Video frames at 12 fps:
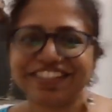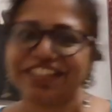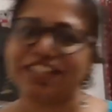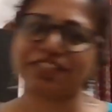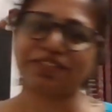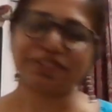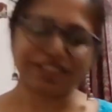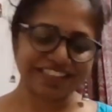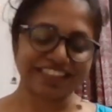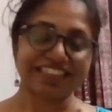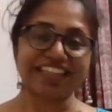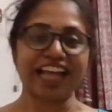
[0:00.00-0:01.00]
So
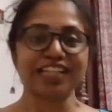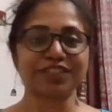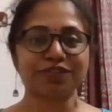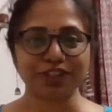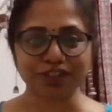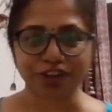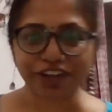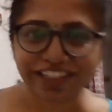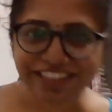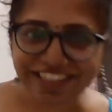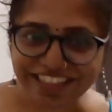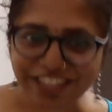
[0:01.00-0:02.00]
thanks for
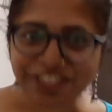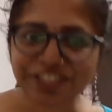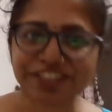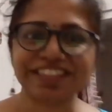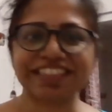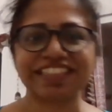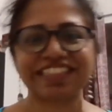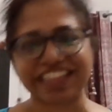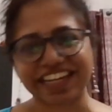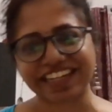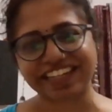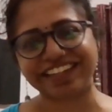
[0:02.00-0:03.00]
joining this session.
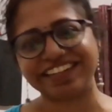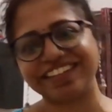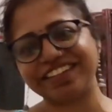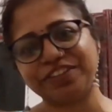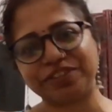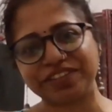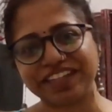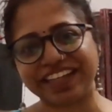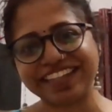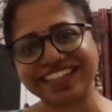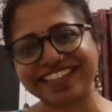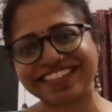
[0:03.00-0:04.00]
Take care. Good
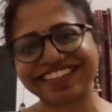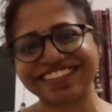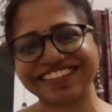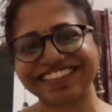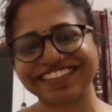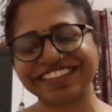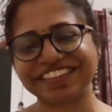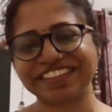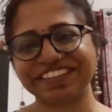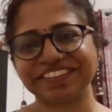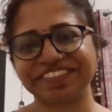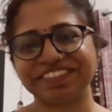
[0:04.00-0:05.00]
night.
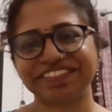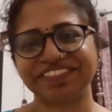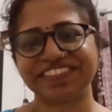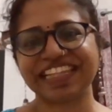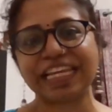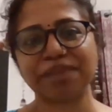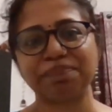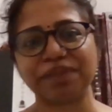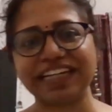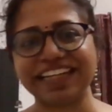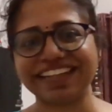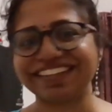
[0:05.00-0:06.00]
Keep
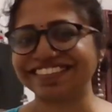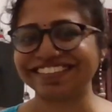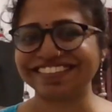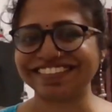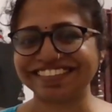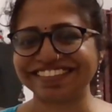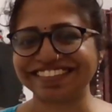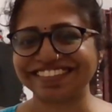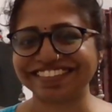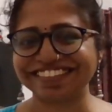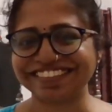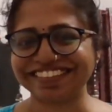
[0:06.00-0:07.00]
reading.
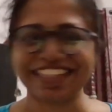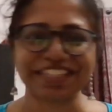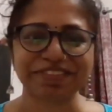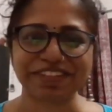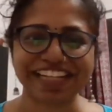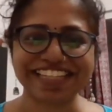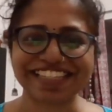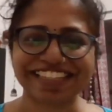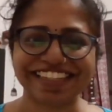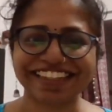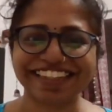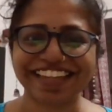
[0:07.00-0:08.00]
That's what I'll
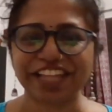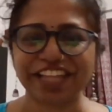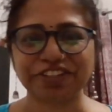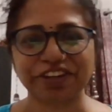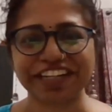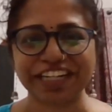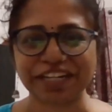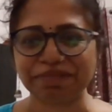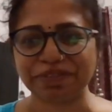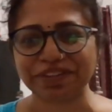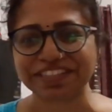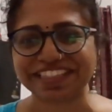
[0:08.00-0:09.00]
say. Enjoy
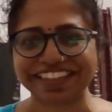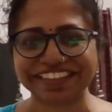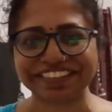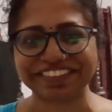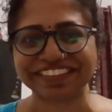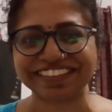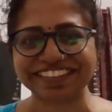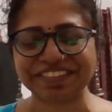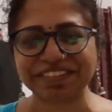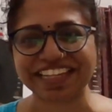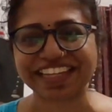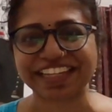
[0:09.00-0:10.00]
reading books then.
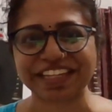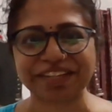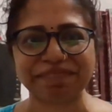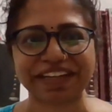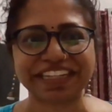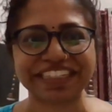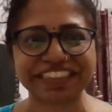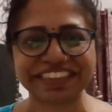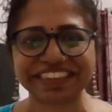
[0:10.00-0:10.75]
Take care. Bye.